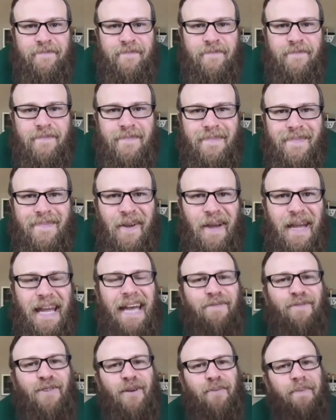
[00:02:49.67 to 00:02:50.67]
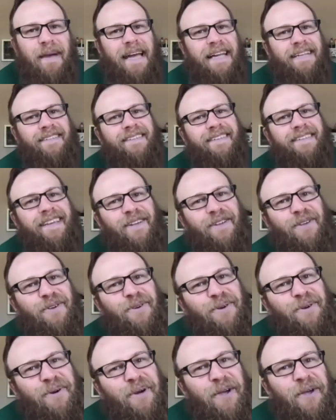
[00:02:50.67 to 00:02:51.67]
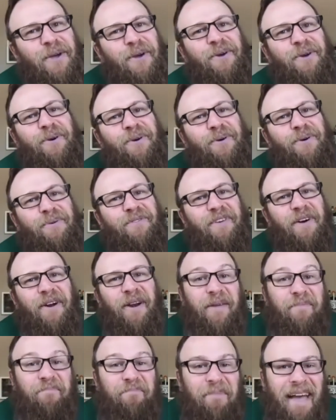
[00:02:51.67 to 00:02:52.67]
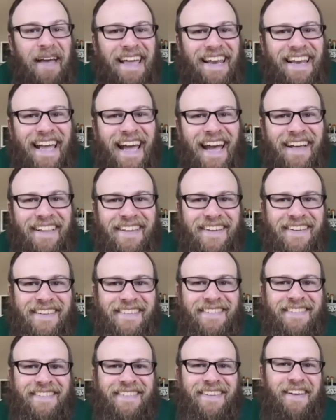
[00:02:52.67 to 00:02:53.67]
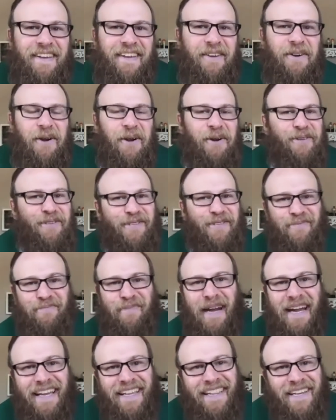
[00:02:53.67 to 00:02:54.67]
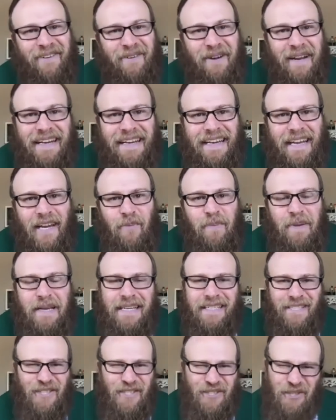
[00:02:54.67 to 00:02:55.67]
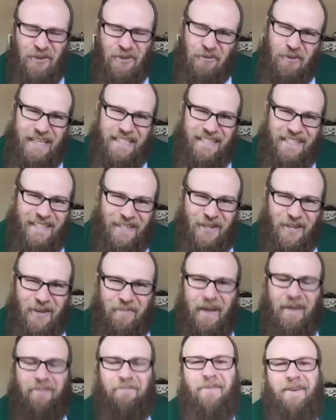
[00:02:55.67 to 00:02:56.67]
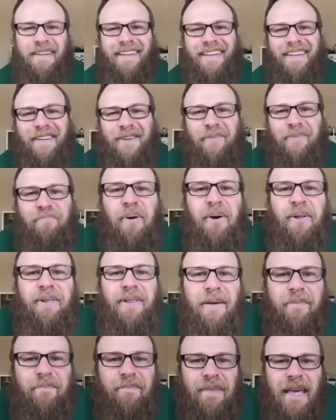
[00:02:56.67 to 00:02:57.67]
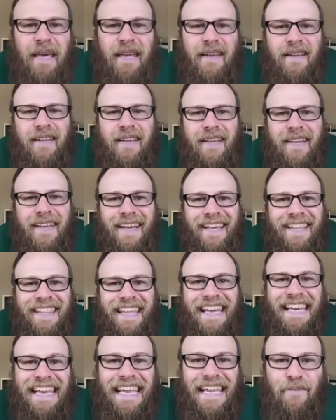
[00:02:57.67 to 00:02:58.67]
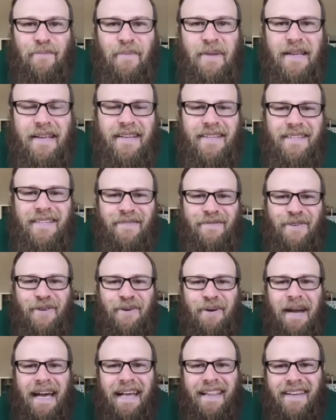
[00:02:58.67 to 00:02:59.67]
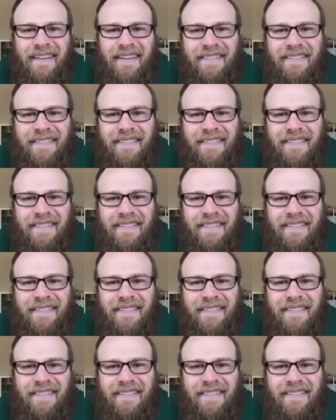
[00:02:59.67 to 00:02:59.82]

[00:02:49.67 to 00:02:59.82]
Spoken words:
Now, I have to imagine that you who've already met Alex are smiling right now, because as you reach into your memory and you pull up that image of who Alex